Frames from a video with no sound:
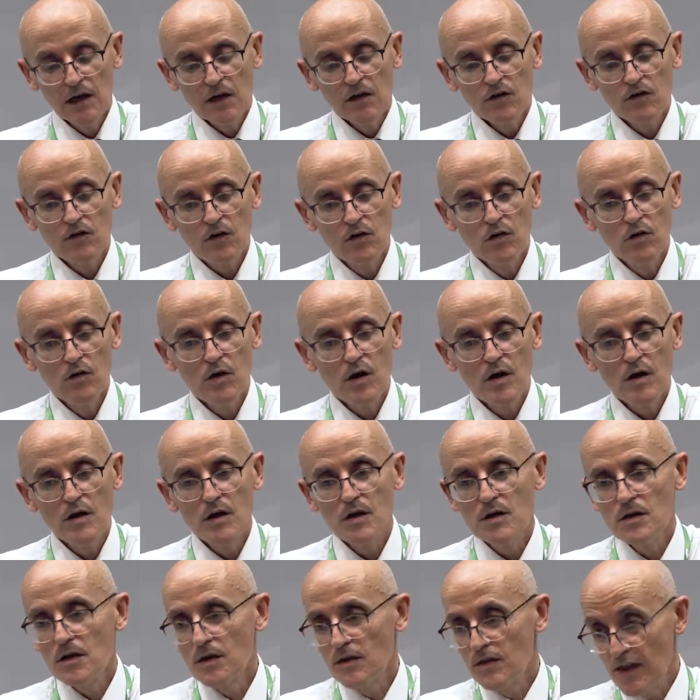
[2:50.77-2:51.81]
So
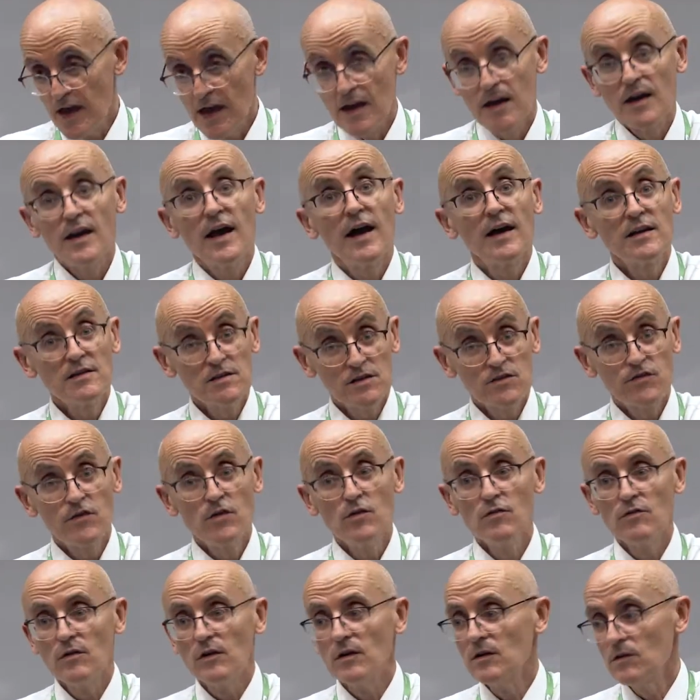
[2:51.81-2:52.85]
then at his
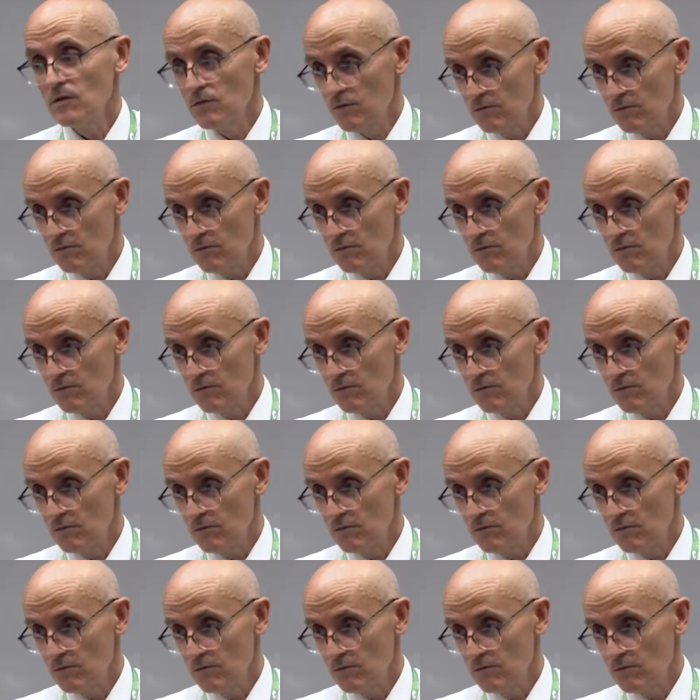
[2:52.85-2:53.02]
funeral,